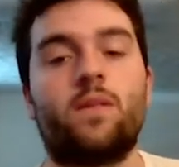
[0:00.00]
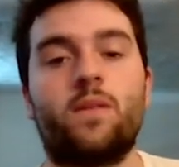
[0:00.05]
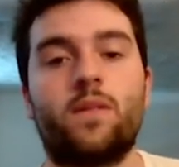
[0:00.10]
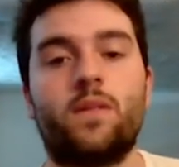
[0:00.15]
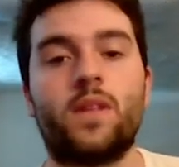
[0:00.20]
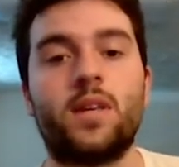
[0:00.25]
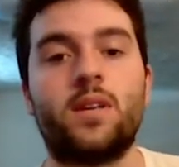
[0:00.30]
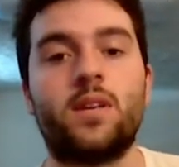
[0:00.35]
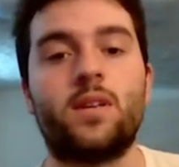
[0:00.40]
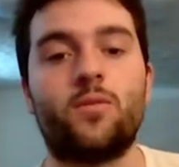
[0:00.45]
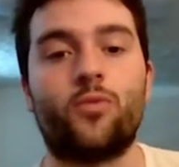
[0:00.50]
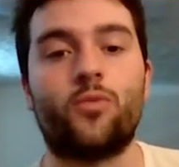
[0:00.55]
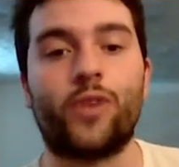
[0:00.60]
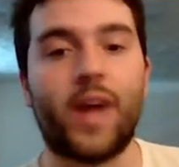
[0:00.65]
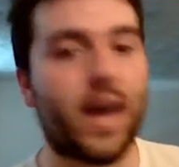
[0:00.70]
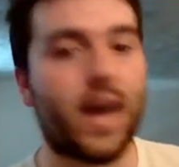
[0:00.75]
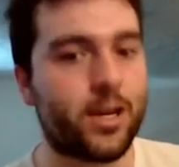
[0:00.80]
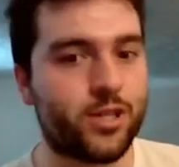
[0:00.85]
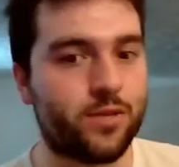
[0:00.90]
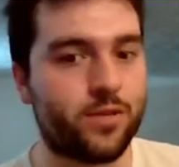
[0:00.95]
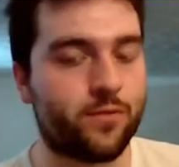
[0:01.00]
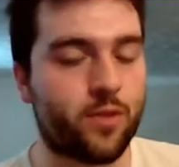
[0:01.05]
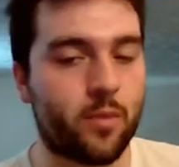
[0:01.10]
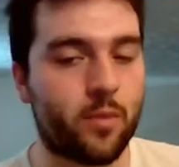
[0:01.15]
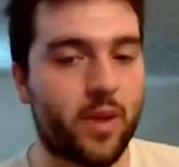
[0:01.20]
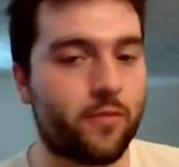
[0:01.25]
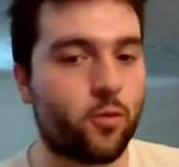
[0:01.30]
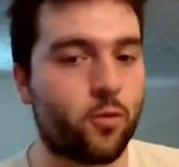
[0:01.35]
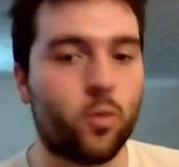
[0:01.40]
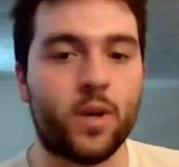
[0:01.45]
the reaction from
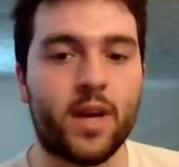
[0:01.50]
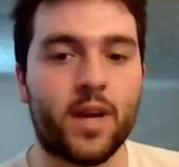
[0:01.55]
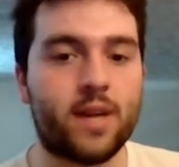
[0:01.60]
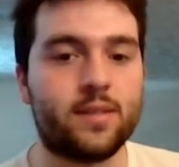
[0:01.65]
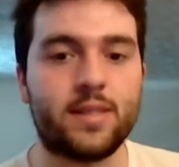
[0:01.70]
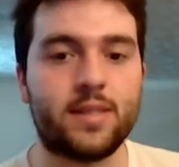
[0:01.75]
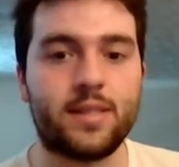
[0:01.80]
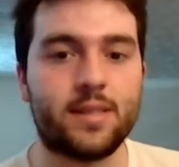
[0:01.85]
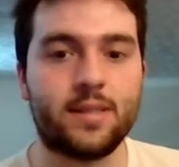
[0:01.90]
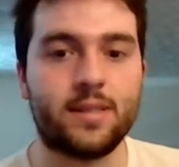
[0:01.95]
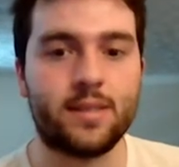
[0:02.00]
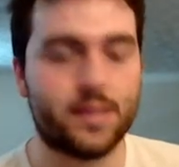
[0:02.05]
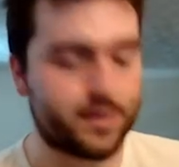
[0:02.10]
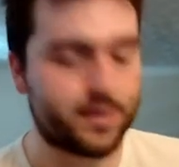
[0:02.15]
everyone else is.